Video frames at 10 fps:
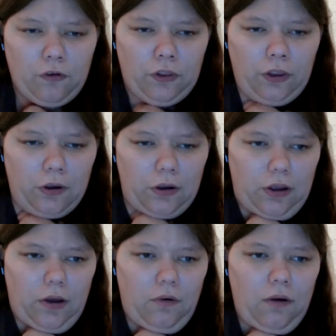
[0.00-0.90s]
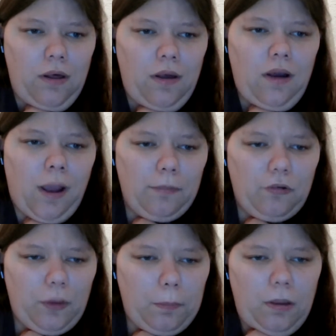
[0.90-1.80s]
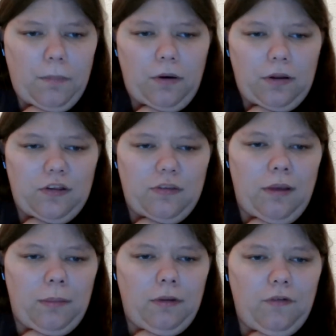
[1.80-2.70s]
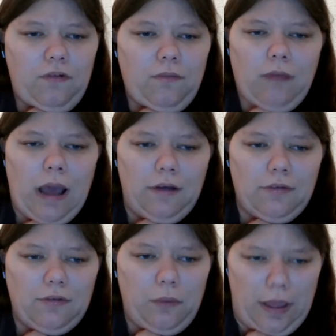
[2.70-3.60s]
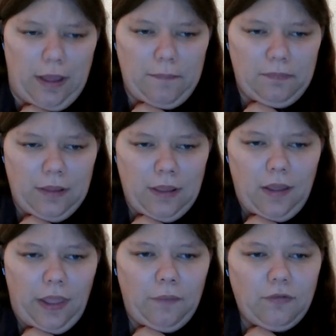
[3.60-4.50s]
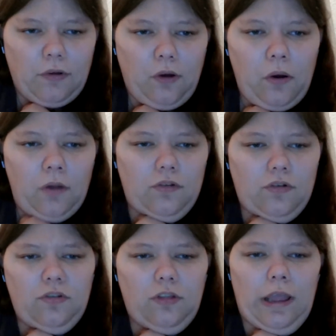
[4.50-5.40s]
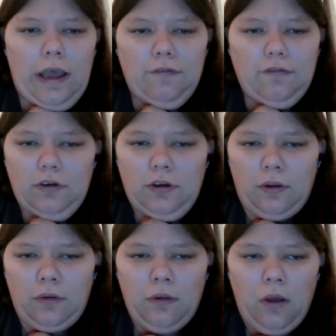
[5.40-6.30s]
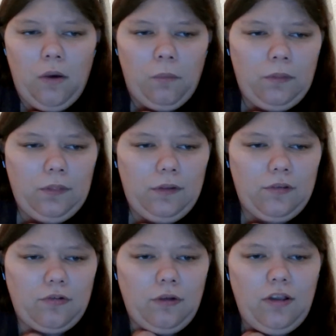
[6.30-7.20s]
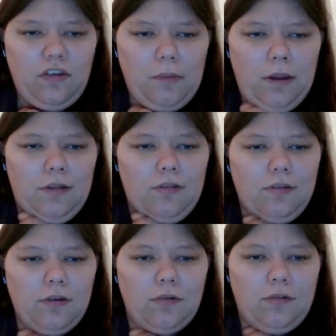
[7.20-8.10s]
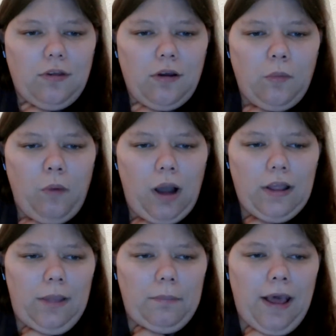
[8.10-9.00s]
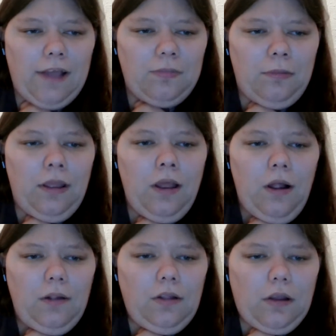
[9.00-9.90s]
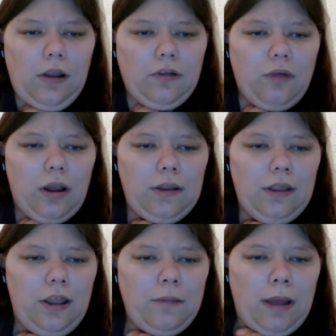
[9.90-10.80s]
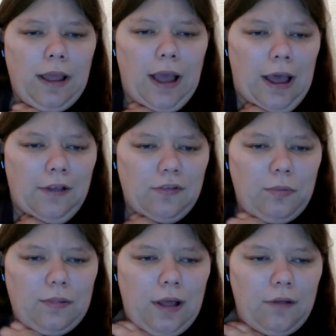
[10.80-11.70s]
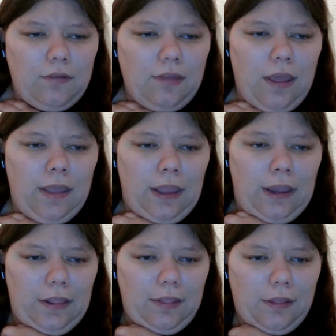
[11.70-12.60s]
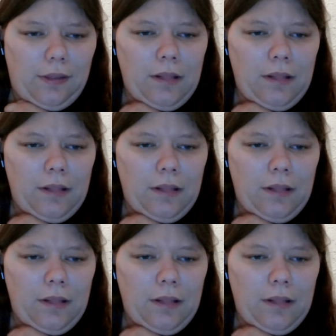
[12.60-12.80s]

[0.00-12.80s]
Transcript: a year ago. I'm sure people can smell me from miles away. It was a cold Tuesday afternoon when these strange men in suits started walking past me, looking directly in my eyes without saying anything.